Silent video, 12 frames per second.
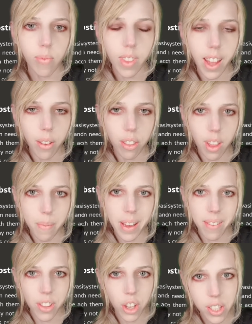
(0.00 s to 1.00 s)
Now, some
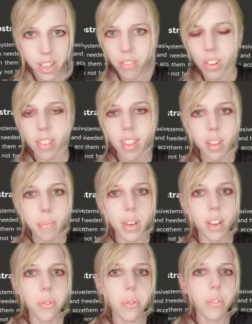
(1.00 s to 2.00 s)
have suggested that the
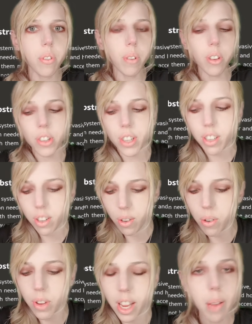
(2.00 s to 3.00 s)
potential solution
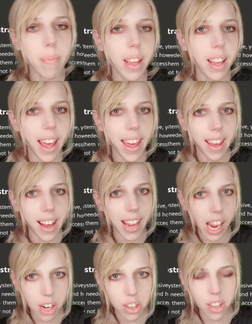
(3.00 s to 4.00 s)
to keeping AI
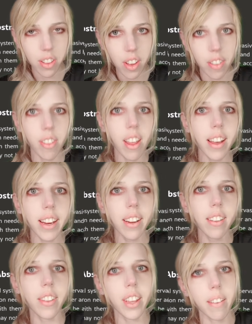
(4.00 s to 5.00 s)
agents in line
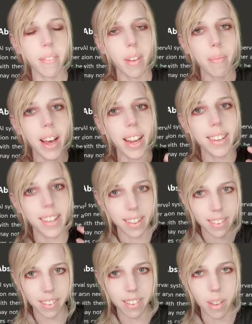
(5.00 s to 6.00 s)
is to give them ID
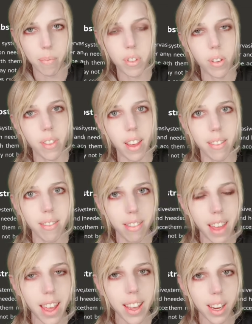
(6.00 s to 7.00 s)
systems so that
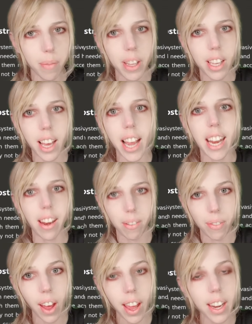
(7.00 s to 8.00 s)
they can be
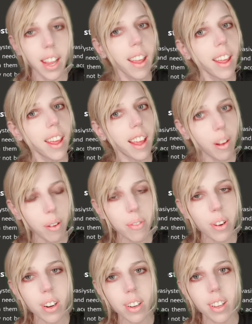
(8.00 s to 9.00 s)
identified.
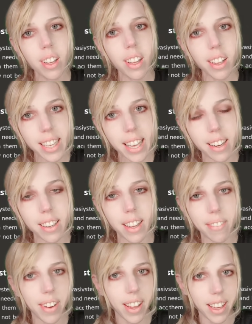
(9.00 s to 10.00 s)
However, again,
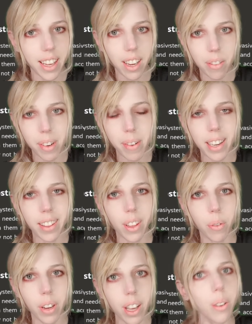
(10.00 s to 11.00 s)
if an AI can rewrite its
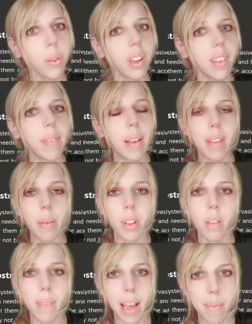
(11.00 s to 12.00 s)
own code, it might be
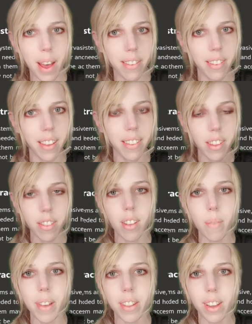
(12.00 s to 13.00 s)
able to bypass that
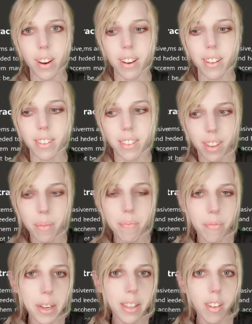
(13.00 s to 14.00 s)
system, and there is
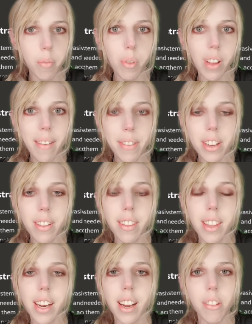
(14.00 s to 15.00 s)
some reasonable
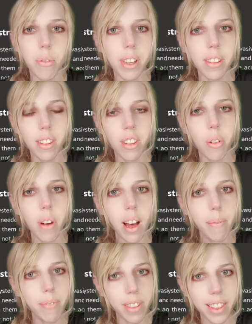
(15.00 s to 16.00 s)
evidence that it has reasons to
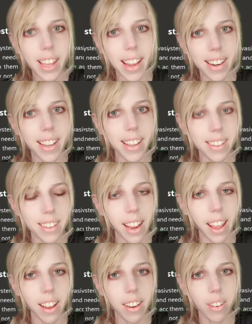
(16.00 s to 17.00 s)
obfuscate it
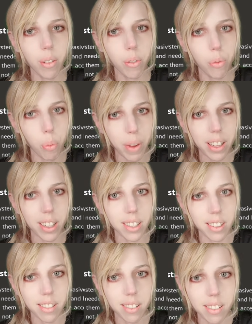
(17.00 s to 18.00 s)
and
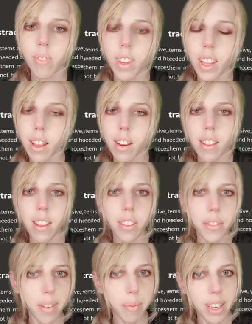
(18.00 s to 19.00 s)
will. It is
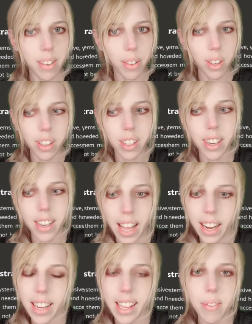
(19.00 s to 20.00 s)
extremely difficult to
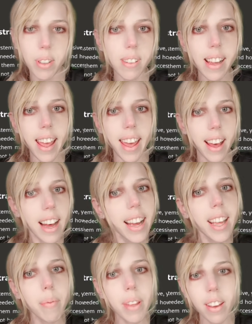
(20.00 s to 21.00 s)
detect evil
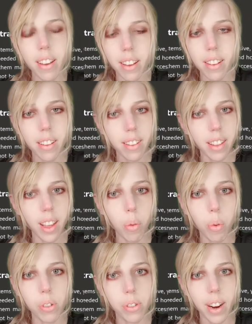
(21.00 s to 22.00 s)
AI because it
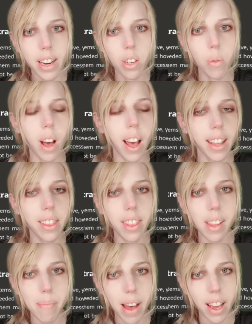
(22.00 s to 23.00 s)
will try to hide
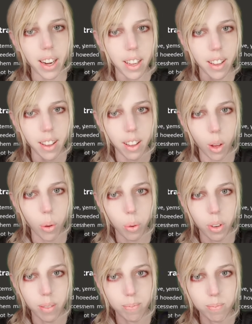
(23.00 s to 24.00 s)
the bad
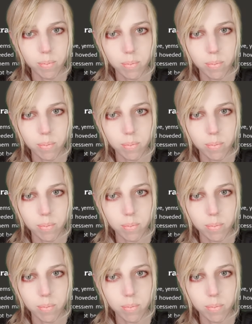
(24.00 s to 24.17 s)
code.